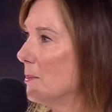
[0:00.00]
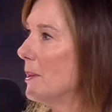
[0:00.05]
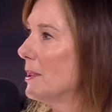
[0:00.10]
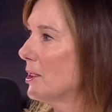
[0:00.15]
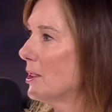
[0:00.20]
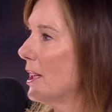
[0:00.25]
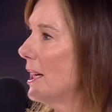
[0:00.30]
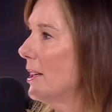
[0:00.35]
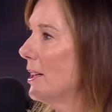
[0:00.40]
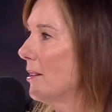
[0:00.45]

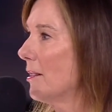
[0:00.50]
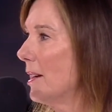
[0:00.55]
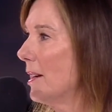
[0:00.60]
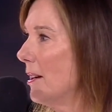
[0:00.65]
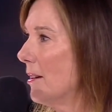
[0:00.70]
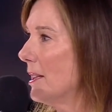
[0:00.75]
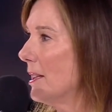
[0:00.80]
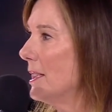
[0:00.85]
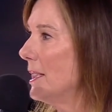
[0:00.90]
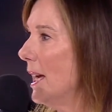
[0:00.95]
much like you're
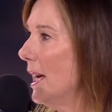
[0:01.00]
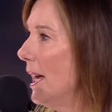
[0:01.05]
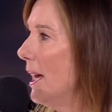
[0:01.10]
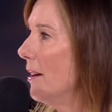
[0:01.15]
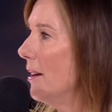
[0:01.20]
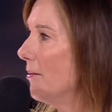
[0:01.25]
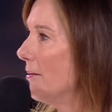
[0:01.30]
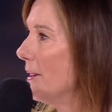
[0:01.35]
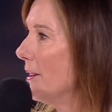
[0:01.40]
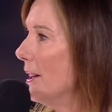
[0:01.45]
hearing
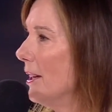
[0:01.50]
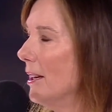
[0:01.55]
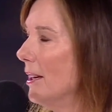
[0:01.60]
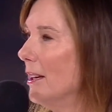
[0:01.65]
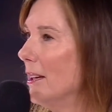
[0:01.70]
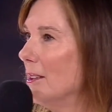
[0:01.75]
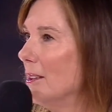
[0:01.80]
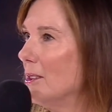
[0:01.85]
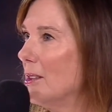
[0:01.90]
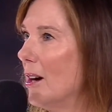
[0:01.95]
Dave
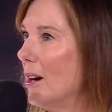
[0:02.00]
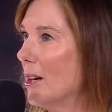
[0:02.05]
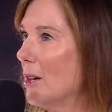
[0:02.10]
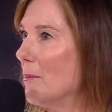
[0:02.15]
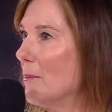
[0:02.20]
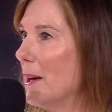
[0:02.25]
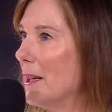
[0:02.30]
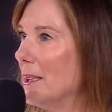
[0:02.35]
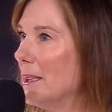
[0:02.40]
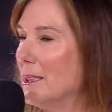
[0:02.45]
talk
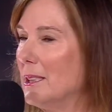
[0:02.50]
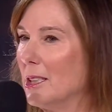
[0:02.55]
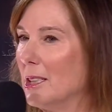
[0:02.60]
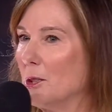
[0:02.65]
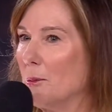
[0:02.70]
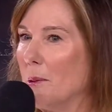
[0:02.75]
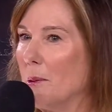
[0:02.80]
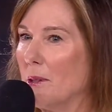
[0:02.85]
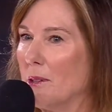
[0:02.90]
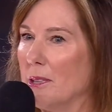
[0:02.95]
about his
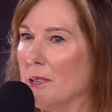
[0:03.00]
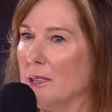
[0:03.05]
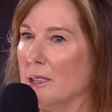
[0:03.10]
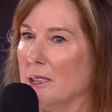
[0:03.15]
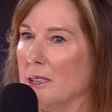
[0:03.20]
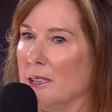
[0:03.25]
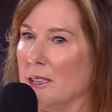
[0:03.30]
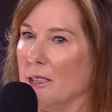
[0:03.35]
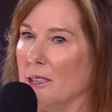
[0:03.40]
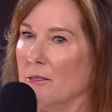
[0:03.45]

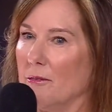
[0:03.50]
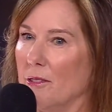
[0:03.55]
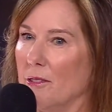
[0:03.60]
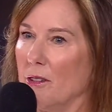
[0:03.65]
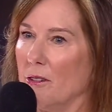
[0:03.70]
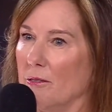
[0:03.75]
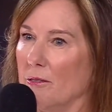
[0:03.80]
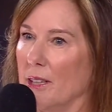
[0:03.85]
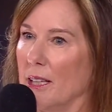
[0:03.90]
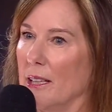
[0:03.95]
experiences in
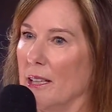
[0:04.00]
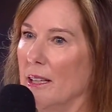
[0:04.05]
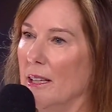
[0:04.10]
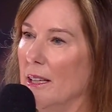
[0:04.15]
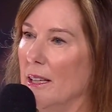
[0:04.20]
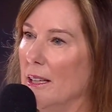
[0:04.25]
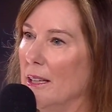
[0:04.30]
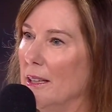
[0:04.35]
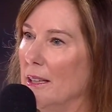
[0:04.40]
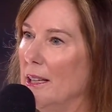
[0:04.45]
evolving
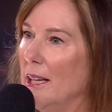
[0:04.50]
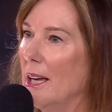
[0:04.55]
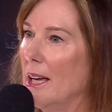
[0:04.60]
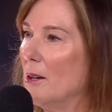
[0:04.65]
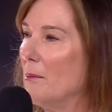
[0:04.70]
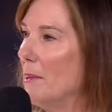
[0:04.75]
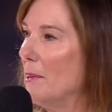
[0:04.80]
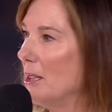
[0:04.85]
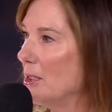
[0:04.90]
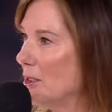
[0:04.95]
the
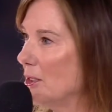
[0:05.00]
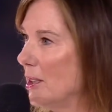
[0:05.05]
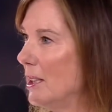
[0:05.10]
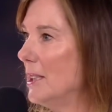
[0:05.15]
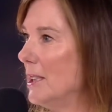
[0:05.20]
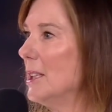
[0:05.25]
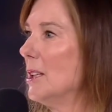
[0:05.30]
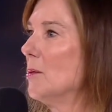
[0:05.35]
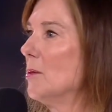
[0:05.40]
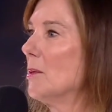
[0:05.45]
animation he
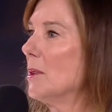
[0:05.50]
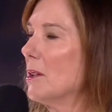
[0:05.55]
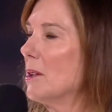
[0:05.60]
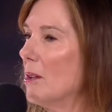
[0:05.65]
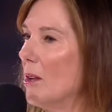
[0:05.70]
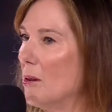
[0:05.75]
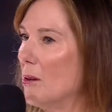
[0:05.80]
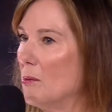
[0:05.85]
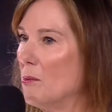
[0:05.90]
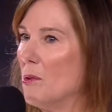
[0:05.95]
did with
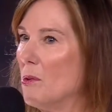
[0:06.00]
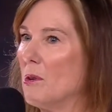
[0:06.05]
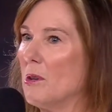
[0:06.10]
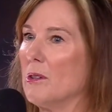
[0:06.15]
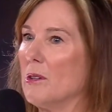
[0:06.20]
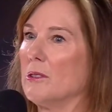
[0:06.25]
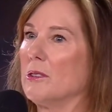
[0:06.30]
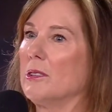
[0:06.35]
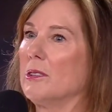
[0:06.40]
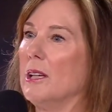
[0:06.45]
Clone
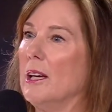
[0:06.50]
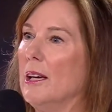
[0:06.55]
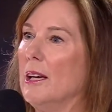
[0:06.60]
Wars,